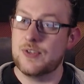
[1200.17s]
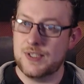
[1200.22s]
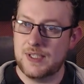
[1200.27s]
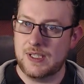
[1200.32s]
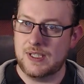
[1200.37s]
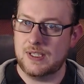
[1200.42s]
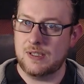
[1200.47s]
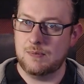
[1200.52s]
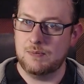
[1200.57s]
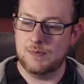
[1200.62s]

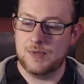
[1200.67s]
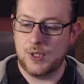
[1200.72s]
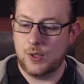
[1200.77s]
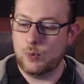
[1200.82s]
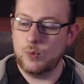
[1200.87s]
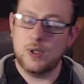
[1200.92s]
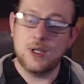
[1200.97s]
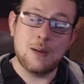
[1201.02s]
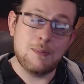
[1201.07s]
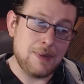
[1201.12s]
system. So
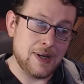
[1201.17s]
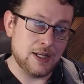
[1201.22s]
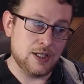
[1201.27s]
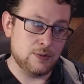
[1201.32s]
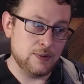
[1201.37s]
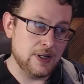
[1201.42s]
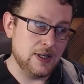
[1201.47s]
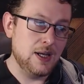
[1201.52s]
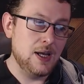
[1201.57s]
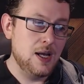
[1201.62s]
we'll come back
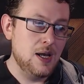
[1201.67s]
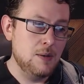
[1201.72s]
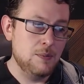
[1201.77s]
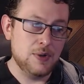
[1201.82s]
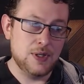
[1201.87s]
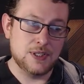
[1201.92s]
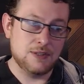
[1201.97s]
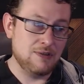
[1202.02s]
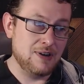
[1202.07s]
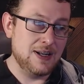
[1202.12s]
to it,
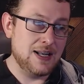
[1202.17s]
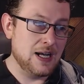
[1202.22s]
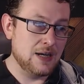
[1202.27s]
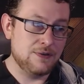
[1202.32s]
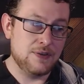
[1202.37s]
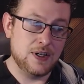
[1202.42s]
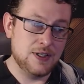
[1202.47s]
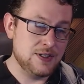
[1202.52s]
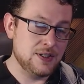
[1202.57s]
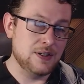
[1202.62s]
because right now
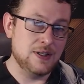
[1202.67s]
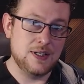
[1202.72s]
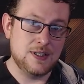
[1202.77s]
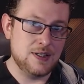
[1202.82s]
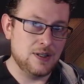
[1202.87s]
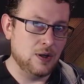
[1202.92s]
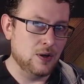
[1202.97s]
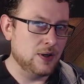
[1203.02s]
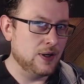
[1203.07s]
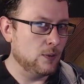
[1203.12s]
if I turn this
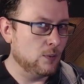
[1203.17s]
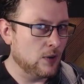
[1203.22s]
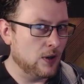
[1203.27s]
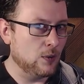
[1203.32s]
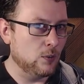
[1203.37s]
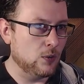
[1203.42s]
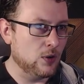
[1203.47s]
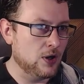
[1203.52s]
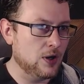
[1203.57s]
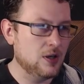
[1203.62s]
thing on it
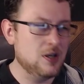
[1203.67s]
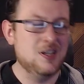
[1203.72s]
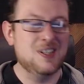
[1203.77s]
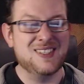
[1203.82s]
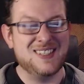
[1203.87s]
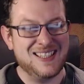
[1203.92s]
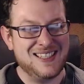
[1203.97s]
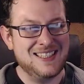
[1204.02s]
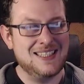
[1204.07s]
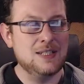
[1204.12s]
won't work,
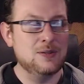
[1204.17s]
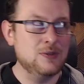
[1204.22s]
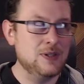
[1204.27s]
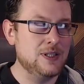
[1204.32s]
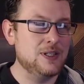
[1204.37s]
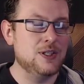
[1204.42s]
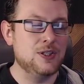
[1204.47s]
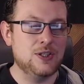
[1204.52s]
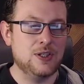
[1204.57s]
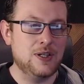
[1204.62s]
because I still
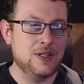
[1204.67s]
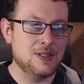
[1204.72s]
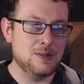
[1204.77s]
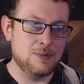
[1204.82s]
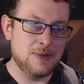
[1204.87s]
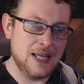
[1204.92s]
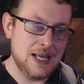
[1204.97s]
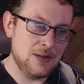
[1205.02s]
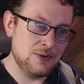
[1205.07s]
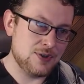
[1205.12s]
need to show you
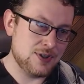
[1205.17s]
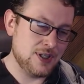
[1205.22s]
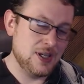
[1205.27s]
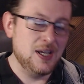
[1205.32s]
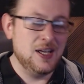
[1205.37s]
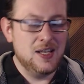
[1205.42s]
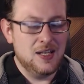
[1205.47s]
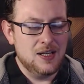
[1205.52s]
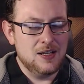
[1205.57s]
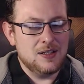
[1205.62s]
something else,
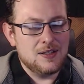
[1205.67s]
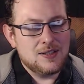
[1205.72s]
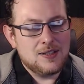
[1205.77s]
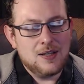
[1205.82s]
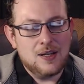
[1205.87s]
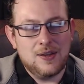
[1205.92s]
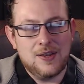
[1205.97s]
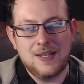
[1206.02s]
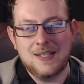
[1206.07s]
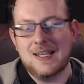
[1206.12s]
because
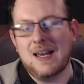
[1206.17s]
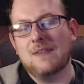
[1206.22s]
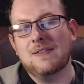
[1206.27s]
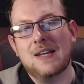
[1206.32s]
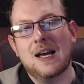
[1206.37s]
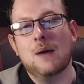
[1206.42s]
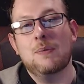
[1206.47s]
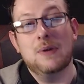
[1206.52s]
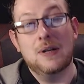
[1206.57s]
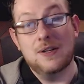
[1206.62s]
certain things have to
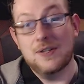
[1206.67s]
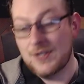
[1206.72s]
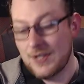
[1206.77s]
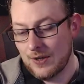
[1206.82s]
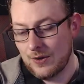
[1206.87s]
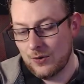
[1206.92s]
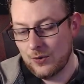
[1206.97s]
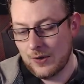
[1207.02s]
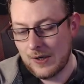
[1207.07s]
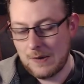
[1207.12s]
happen in a
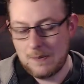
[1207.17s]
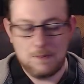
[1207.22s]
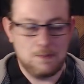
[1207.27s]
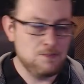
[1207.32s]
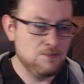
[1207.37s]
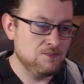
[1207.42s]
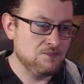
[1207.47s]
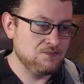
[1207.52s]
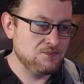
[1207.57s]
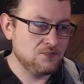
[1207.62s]
certain order.
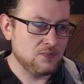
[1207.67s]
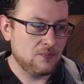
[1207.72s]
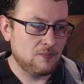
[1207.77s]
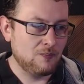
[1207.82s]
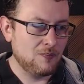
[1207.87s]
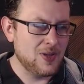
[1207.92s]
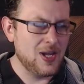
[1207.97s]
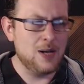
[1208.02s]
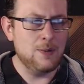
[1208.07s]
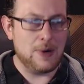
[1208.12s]

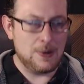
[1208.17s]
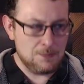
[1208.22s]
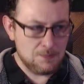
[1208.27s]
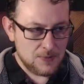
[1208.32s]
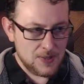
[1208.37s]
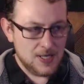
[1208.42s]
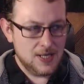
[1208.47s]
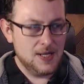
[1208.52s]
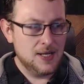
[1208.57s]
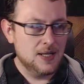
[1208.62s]
Anyway,
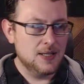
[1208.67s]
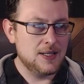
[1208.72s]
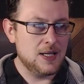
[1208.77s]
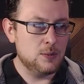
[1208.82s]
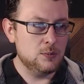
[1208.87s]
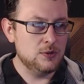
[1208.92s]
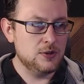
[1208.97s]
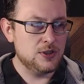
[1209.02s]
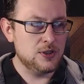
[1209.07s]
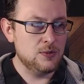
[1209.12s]
that
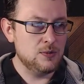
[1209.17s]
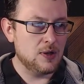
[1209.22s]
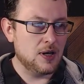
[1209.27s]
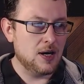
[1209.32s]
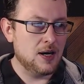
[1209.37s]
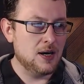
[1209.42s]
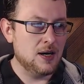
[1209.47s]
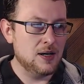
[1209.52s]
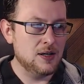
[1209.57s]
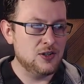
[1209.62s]
will do
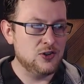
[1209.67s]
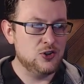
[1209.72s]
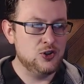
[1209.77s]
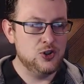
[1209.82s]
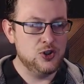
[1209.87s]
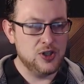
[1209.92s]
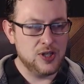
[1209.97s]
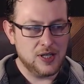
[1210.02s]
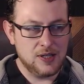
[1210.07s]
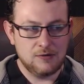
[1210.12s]
our
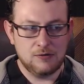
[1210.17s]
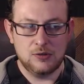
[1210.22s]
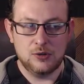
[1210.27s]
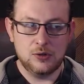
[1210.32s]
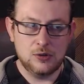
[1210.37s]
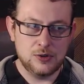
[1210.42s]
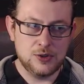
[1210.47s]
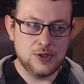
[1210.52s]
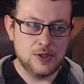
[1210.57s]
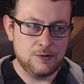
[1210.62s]

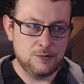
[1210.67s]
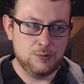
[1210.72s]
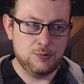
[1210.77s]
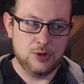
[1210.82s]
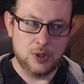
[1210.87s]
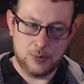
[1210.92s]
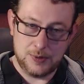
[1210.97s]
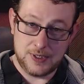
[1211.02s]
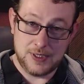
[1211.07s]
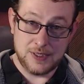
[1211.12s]
general sort of
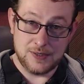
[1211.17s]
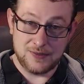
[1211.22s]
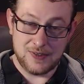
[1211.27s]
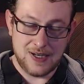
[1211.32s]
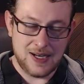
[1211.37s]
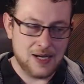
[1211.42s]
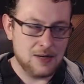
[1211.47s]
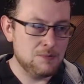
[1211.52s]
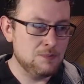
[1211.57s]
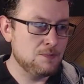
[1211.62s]
properties for
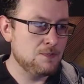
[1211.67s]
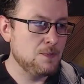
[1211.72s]
now.